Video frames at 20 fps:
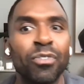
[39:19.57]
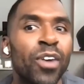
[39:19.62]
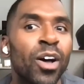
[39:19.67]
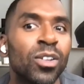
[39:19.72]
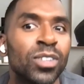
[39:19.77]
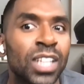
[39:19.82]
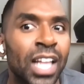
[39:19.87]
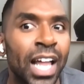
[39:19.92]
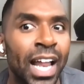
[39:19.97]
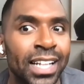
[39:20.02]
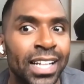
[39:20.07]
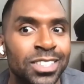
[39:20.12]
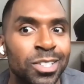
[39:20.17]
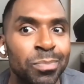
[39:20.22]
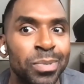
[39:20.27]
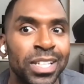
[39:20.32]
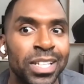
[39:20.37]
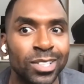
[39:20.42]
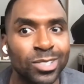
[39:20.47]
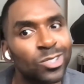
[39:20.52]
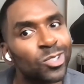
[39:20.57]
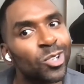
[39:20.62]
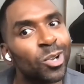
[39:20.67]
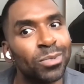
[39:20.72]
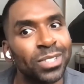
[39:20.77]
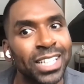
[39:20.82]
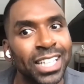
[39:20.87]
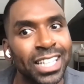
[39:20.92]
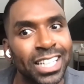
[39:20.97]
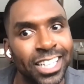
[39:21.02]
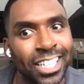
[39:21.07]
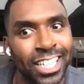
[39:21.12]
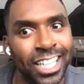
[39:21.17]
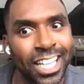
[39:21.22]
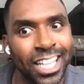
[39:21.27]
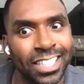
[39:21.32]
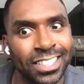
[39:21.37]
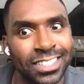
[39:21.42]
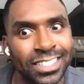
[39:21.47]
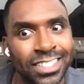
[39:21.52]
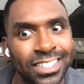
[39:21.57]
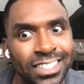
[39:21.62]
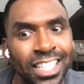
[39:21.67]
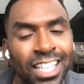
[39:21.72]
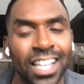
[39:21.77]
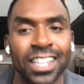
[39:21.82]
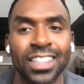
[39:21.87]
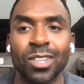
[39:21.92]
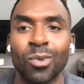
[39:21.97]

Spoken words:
felt like to be discriminated against.